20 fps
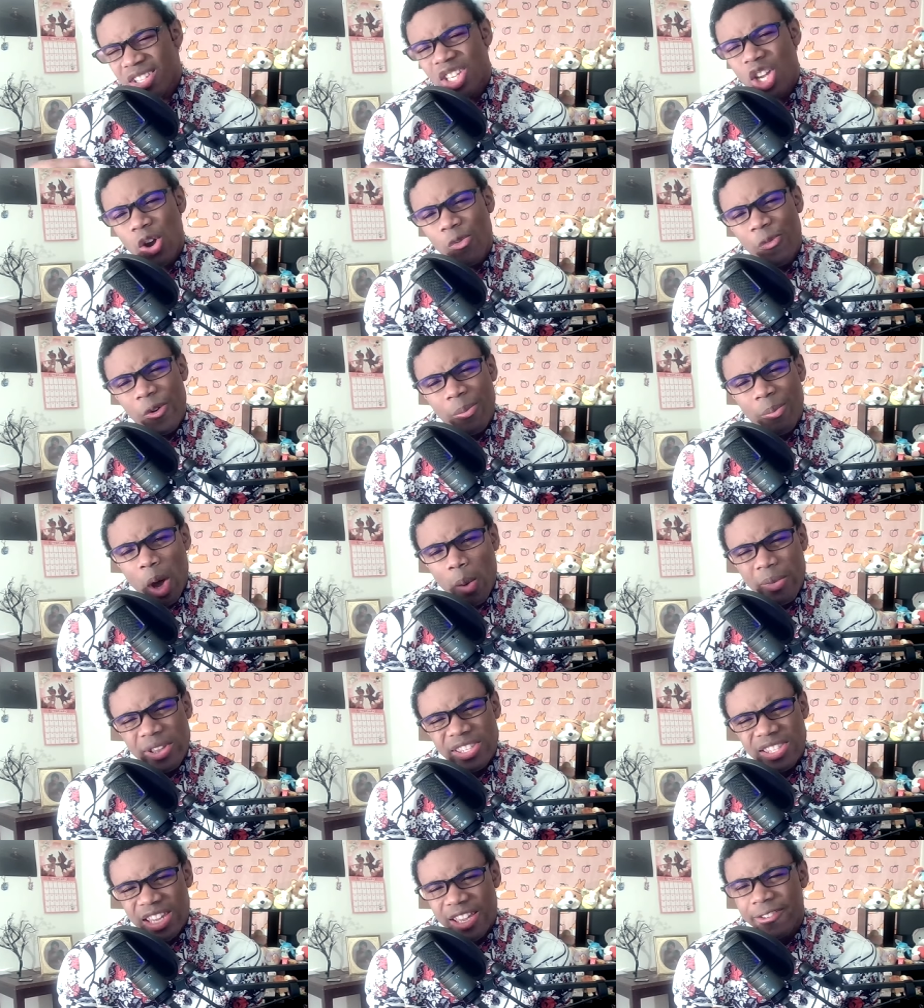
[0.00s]
goofy
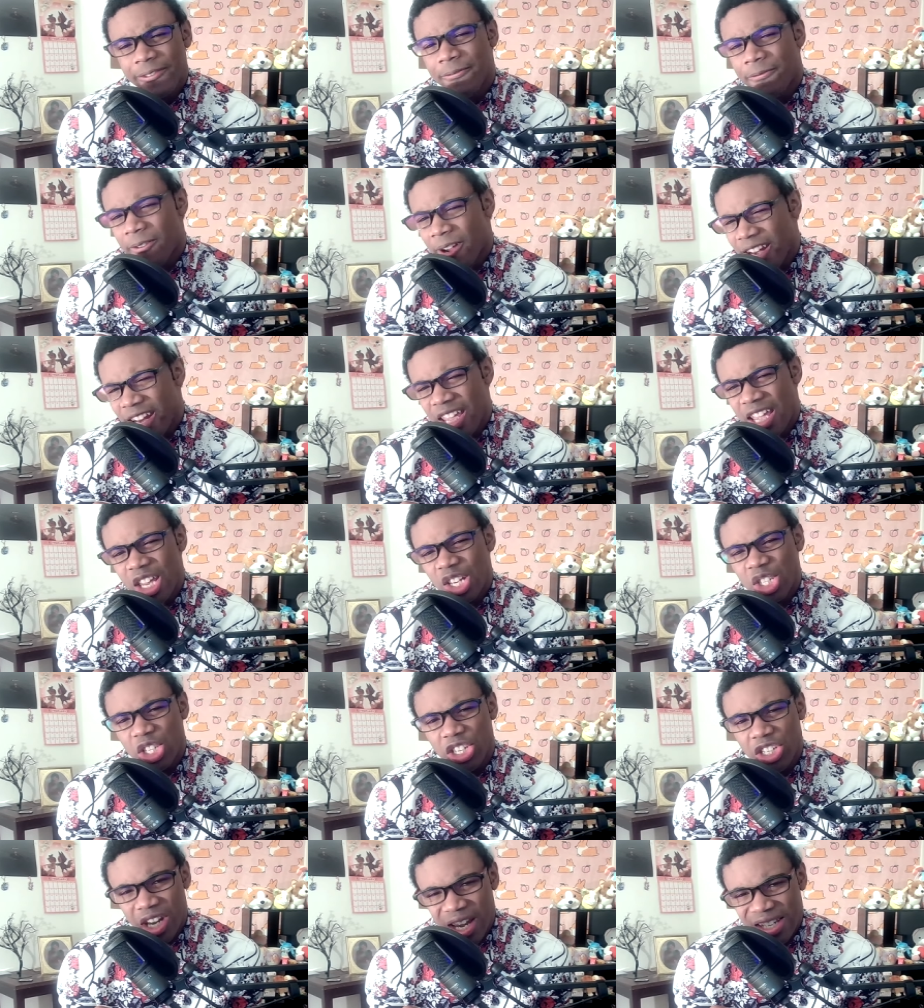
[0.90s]
moments in Freddy
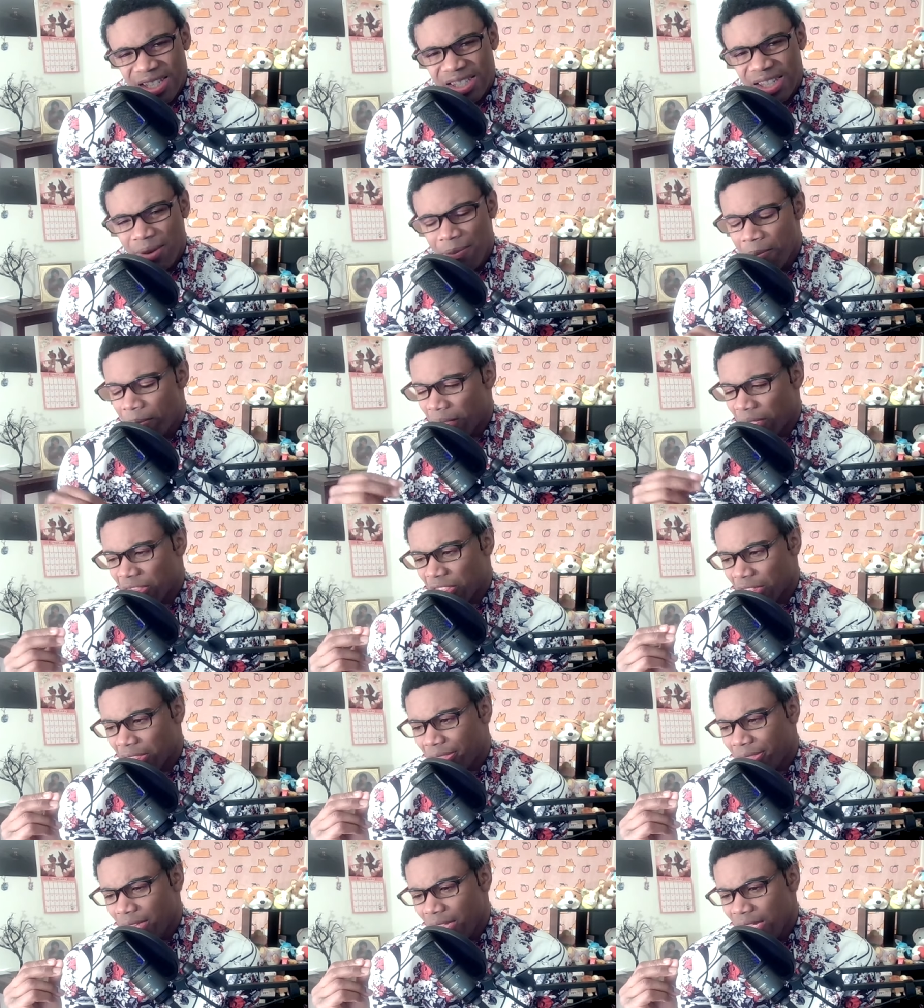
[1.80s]
and Jason, but
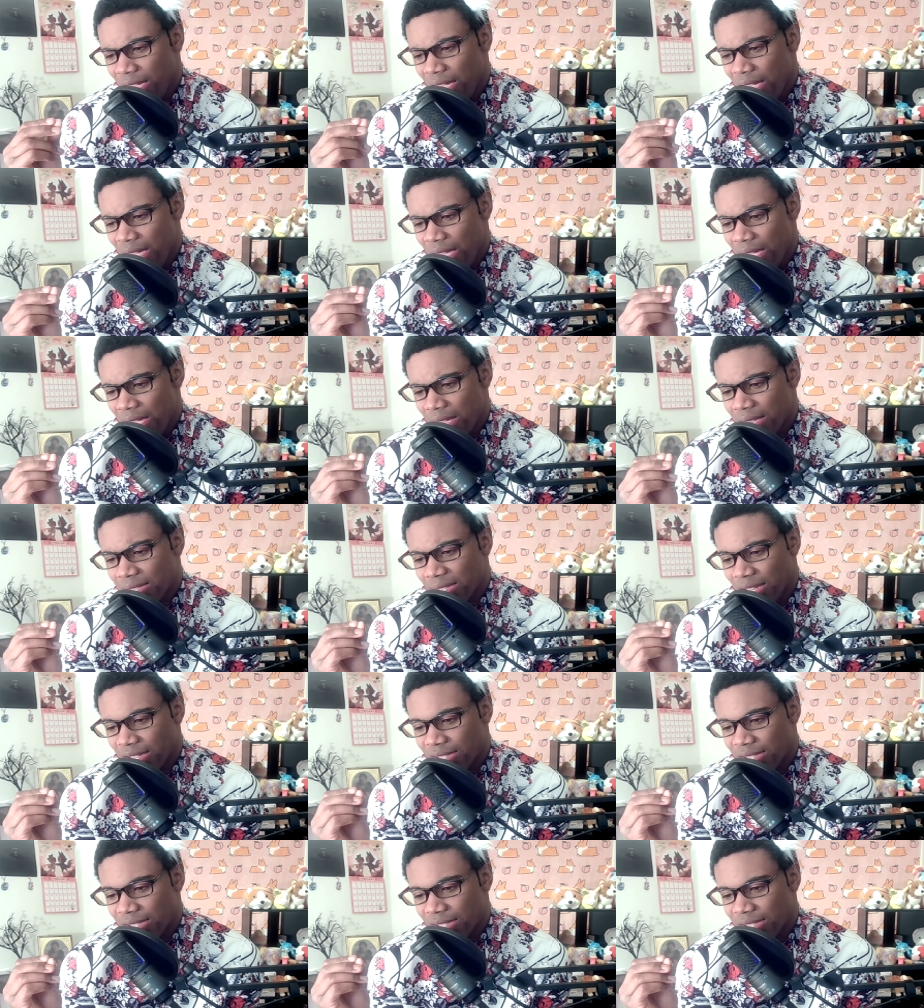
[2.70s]
the thing is,